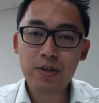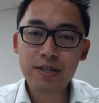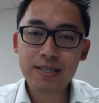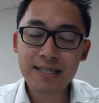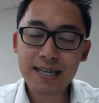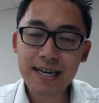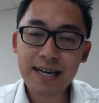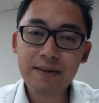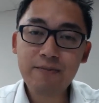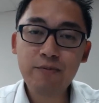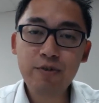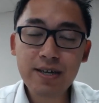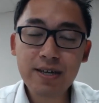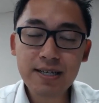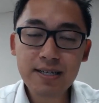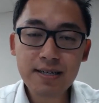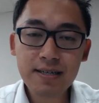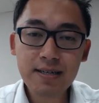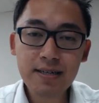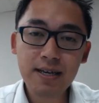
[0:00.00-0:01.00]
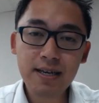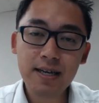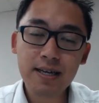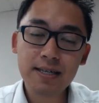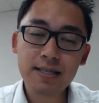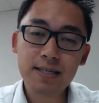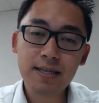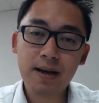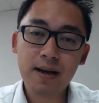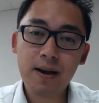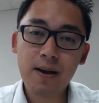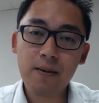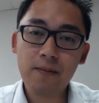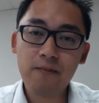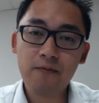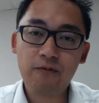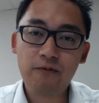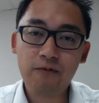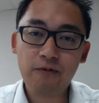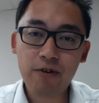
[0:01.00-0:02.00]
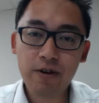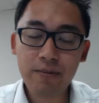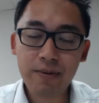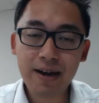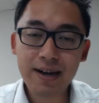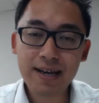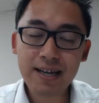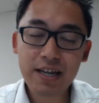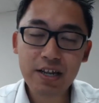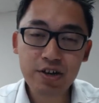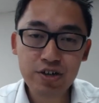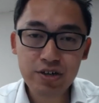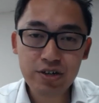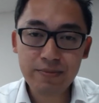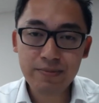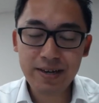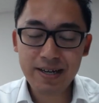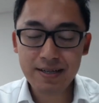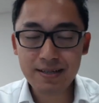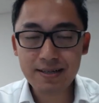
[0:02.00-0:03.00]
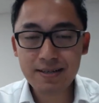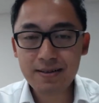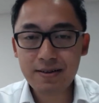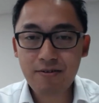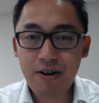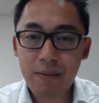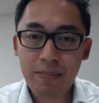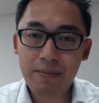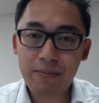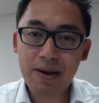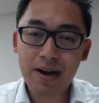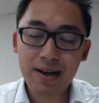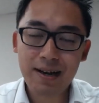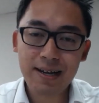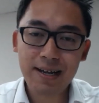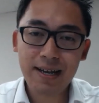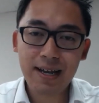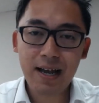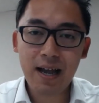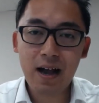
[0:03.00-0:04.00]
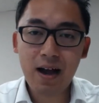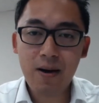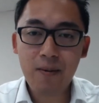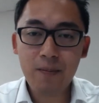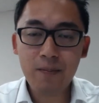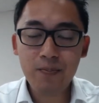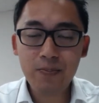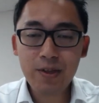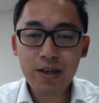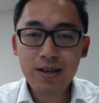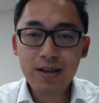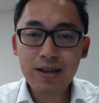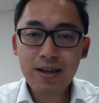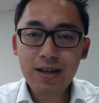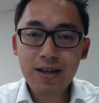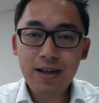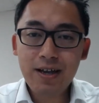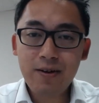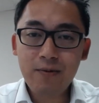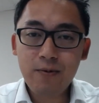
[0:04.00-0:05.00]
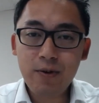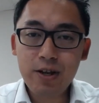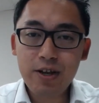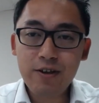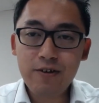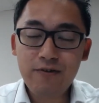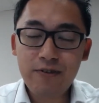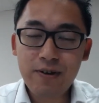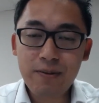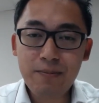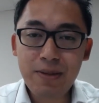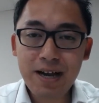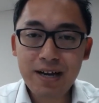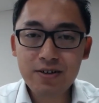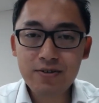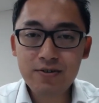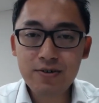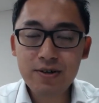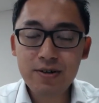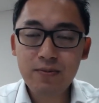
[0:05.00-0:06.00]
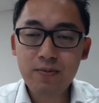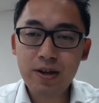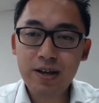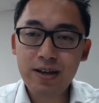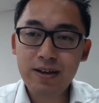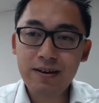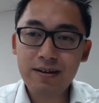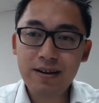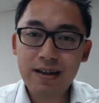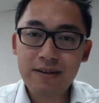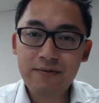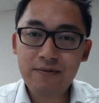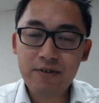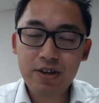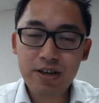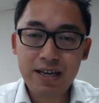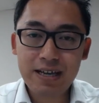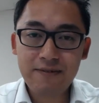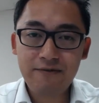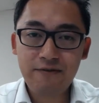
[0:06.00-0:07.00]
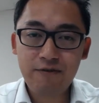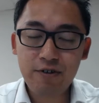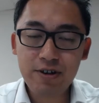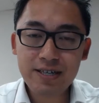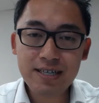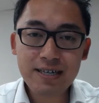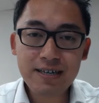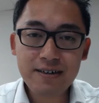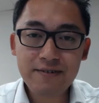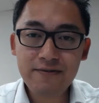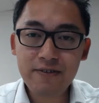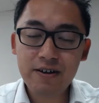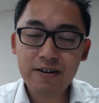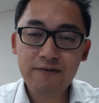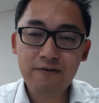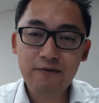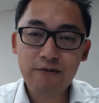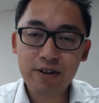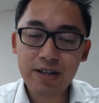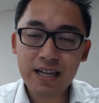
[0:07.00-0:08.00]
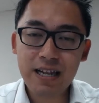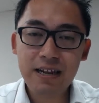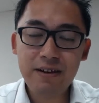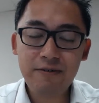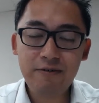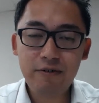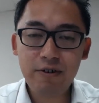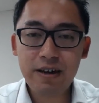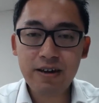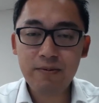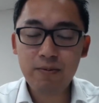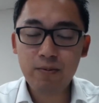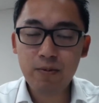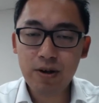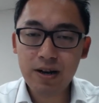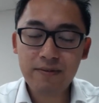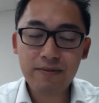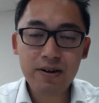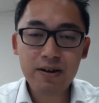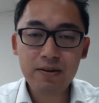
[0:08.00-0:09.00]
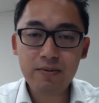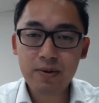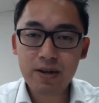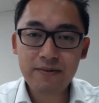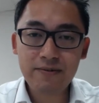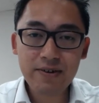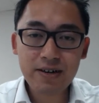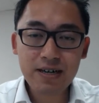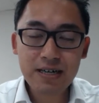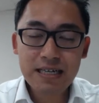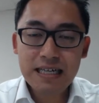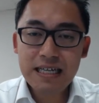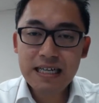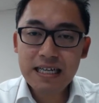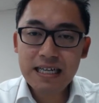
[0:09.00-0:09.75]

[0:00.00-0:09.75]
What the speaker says: The second reason is free marketing usually means crappy marketing. When you think back to it, whenever you get a free stuff, free delivery, whatever,